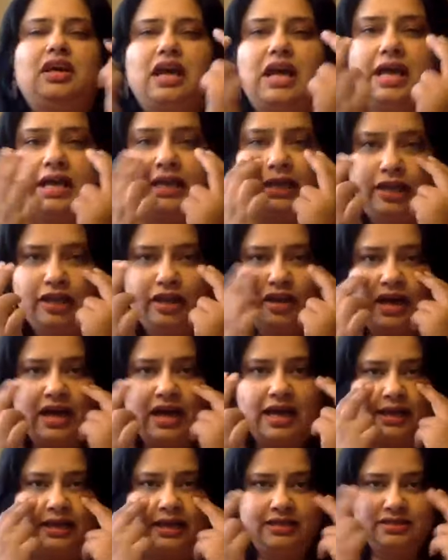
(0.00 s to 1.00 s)
Under your
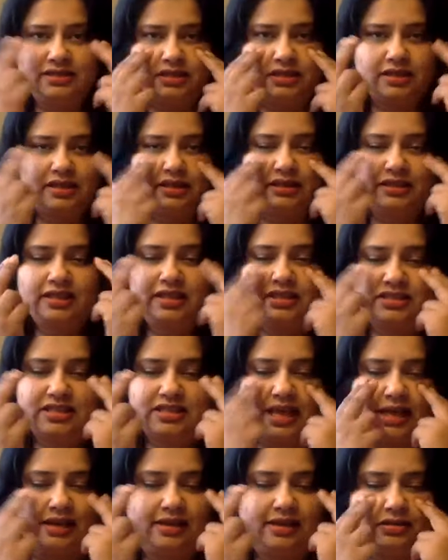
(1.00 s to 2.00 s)
eyes, this
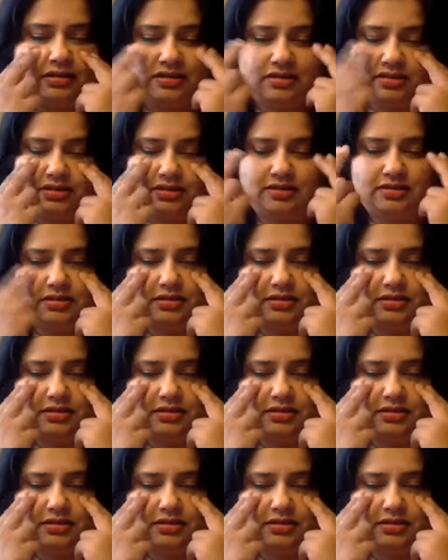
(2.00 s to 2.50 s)
sadness.